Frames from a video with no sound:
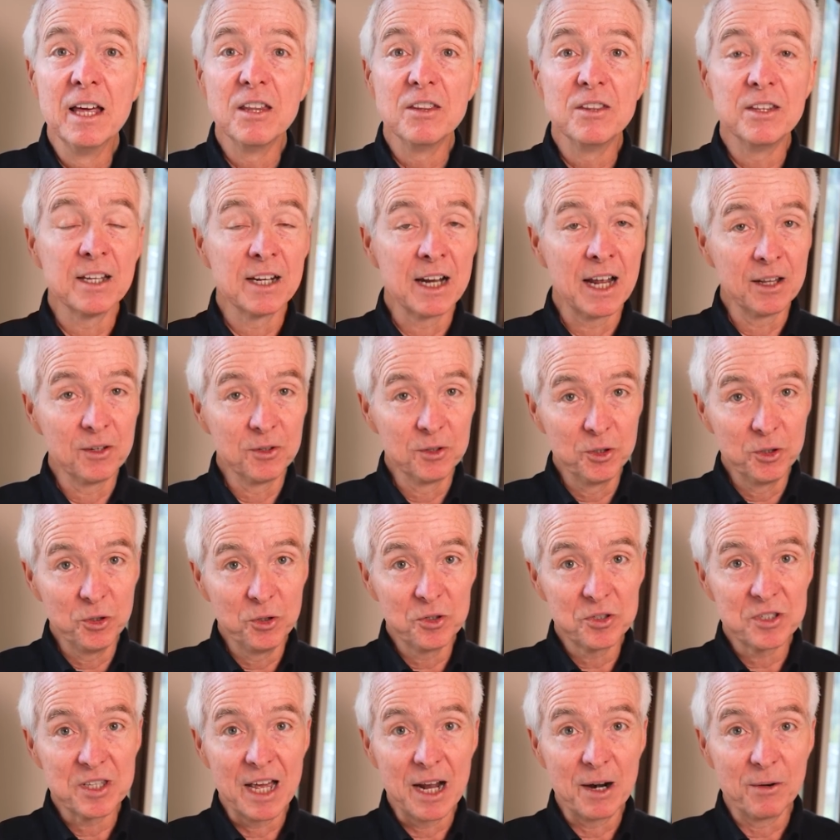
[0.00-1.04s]
then I
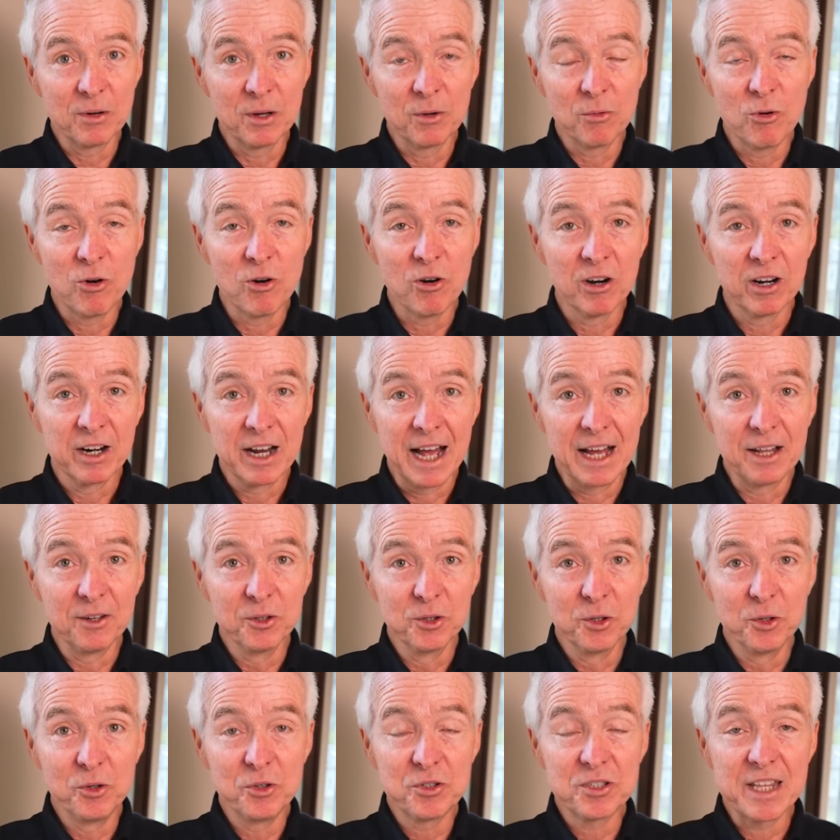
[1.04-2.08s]
lose that reward. I
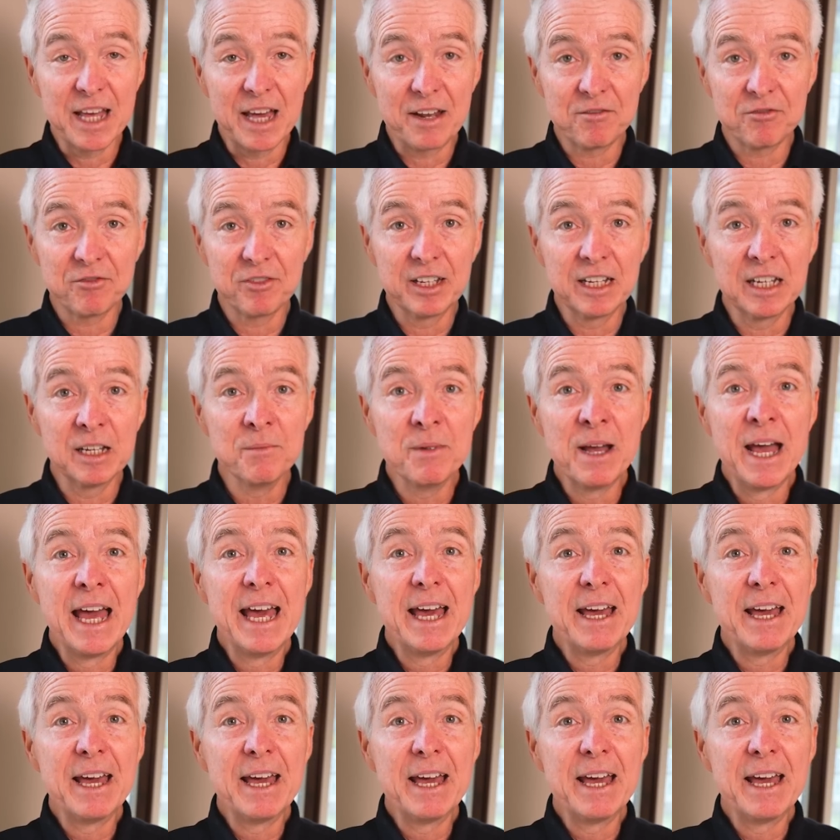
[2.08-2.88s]
lose that freedom.